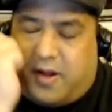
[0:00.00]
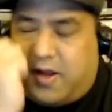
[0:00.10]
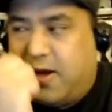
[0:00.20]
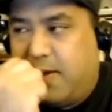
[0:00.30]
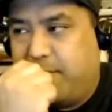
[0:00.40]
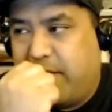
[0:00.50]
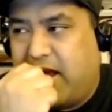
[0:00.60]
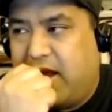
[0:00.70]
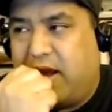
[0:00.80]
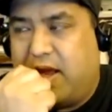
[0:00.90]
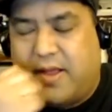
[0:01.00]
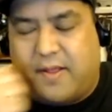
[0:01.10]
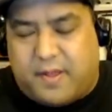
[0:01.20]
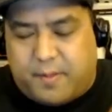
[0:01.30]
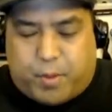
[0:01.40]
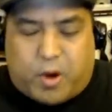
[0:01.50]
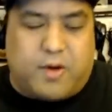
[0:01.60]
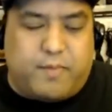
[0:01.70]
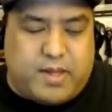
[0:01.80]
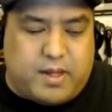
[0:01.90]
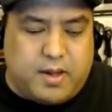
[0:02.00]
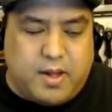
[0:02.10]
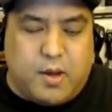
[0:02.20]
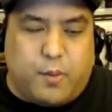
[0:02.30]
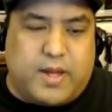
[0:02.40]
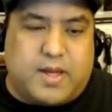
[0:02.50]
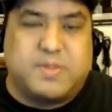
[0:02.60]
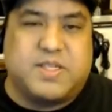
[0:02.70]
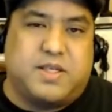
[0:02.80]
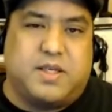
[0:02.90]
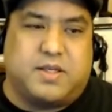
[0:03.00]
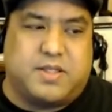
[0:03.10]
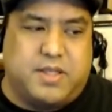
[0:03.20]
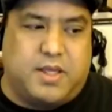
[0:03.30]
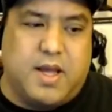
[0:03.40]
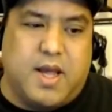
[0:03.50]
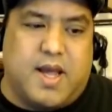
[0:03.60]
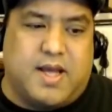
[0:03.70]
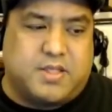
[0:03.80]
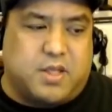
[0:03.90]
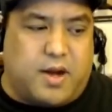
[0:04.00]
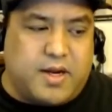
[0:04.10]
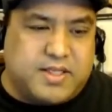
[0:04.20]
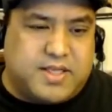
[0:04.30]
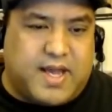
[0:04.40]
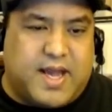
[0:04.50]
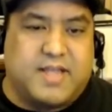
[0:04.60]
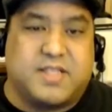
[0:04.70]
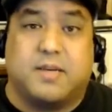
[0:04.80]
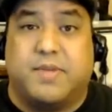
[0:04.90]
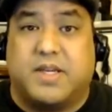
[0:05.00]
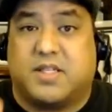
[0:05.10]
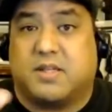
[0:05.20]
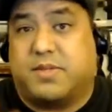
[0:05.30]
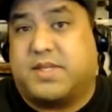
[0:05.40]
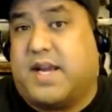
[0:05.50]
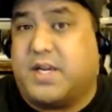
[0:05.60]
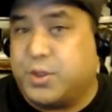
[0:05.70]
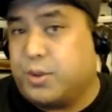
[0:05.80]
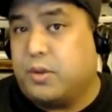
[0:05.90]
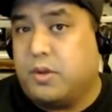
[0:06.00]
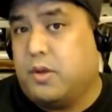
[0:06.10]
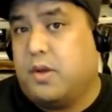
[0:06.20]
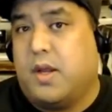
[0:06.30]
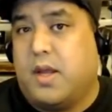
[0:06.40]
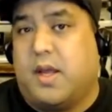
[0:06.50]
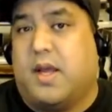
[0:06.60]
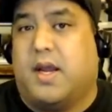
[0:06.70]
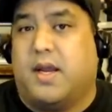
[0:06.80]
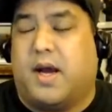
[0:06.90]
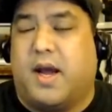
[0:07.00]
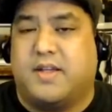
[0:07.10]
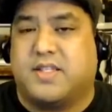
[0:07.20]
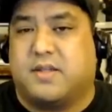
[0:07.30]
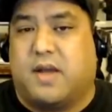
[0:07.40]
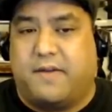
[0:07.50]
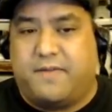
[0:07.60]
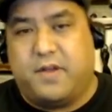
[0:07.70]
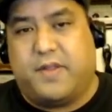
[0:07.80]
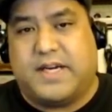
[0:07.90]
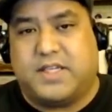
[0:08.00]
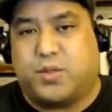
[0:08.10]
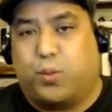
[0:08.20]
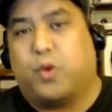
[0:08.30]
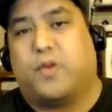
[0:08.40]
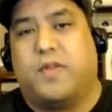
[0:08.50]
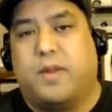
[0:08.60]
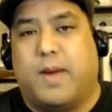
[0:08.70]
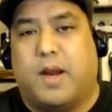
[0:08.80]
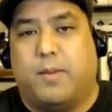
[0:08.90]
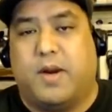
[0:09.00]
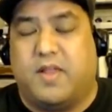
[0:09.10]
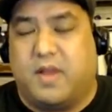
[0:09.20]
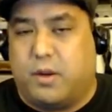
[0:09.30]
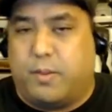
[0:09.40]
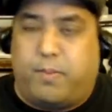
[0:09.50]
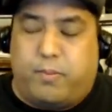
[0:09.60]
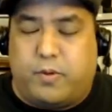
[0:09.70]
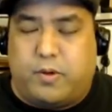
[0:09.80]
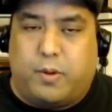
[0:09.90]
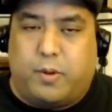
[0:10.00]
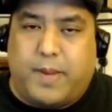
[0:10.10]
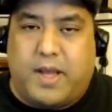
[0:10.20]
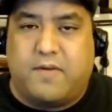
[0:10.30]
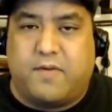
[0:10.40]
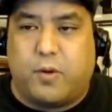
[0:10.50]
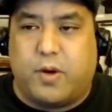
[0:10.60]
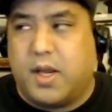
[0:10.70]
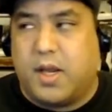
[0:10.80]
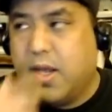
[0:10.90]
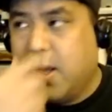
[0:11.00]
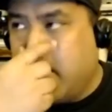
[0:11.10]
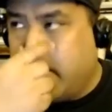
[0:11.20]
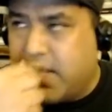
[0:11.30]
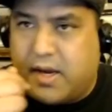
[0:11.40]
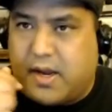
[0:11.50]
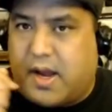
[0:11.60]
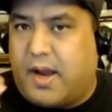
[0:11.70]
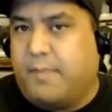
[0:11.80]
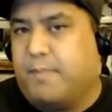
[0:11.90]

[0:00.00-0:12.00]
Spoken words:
Part of me, when it comes to DLC, as long as it adds something substantial and I feel that it's worth the amount of money that you're paying for it, then I